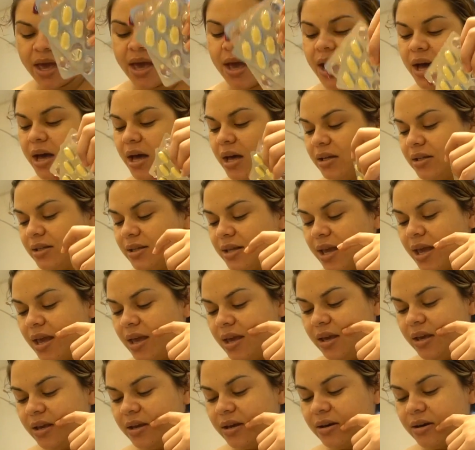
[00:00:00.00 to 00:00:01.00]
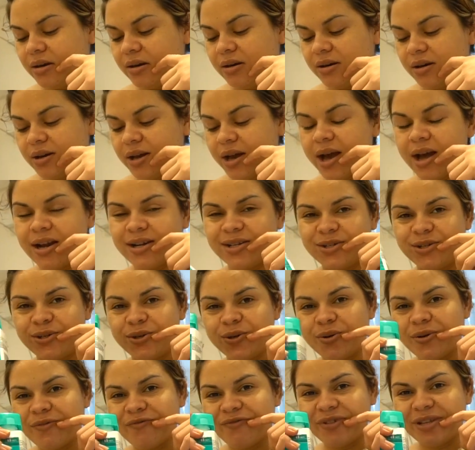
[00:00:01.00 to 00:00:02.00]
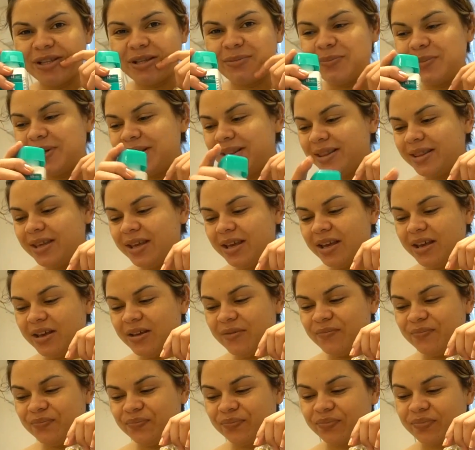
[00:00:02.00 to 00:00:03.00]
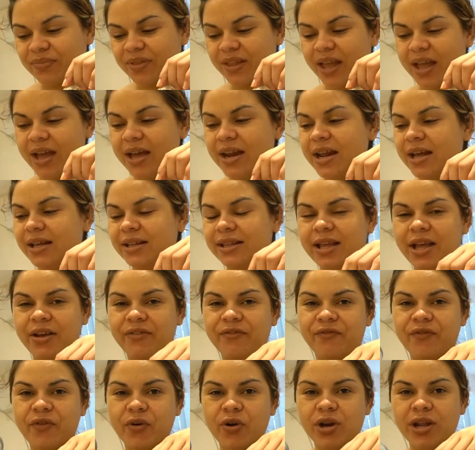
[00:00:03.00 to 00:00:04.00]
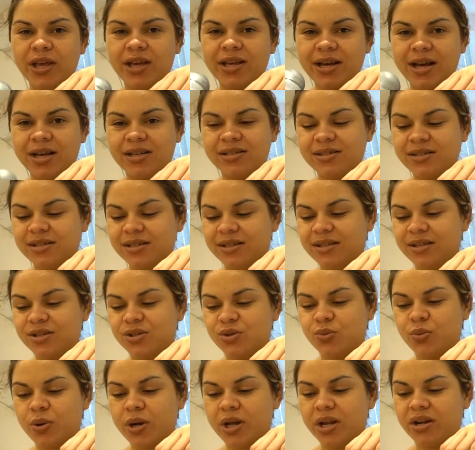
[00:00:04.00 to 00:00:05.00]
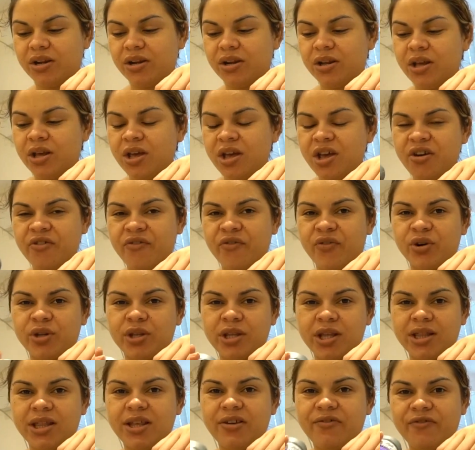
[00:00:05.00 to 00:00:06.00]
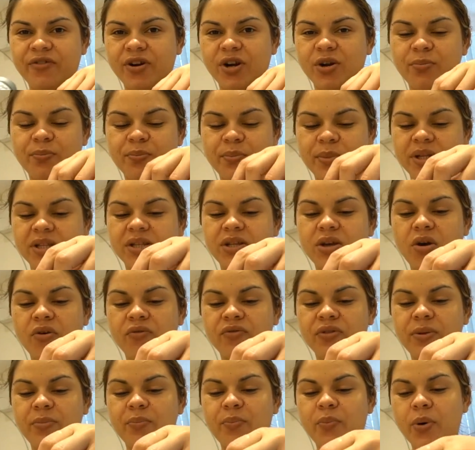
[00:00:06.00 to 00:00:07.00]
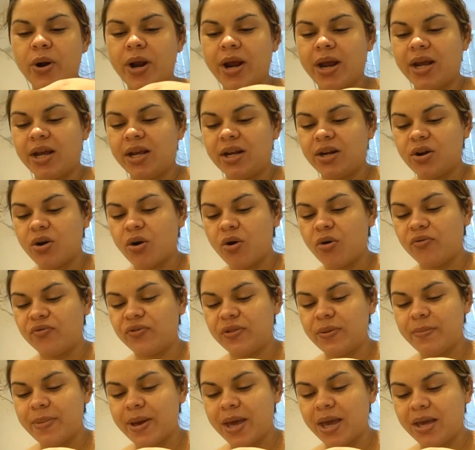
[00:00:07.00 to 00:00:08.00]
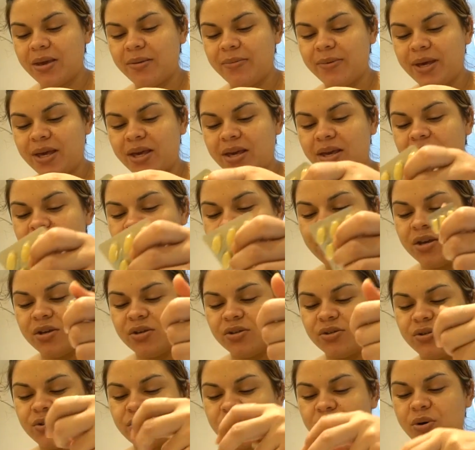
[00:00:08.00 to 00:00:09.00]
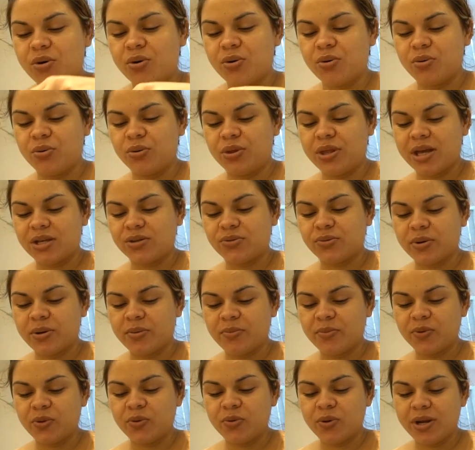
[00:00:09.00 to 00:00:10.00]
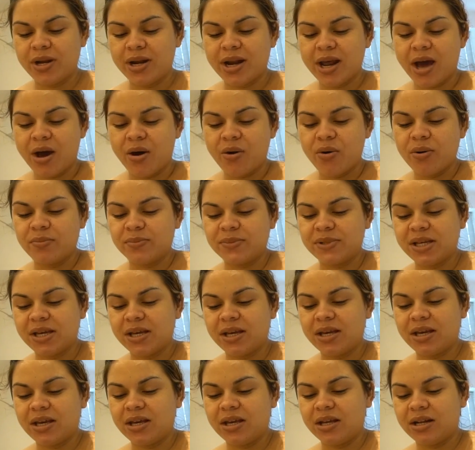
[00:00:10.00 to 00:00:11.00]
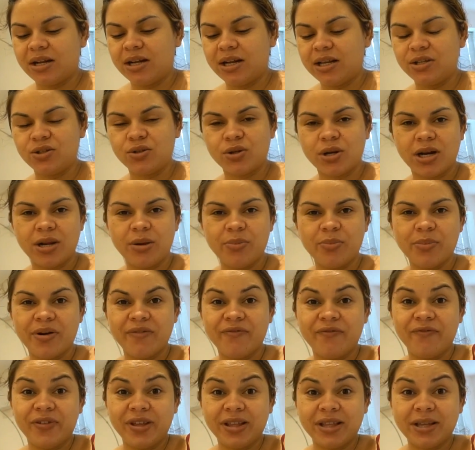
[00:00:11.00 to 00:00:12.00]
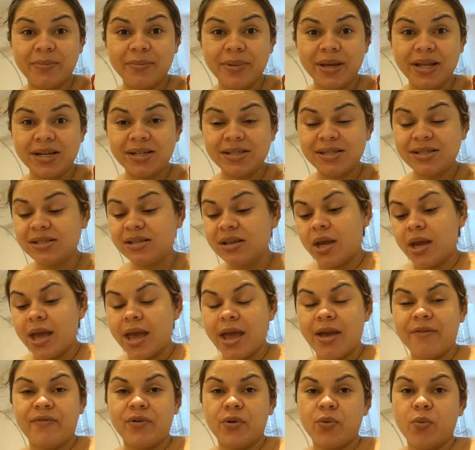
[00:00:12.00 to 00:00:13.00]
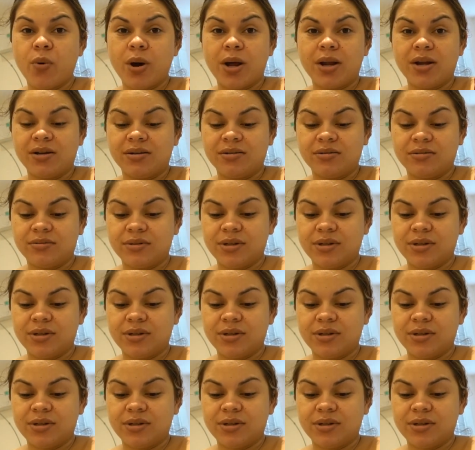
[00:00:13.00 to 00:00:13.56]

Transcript: I take uh, calcium, vitamin D, and I take folic acid as well for the development of the brain of the baby. So that's what I'm doing now. I'm taking literally my vitamins. Everyone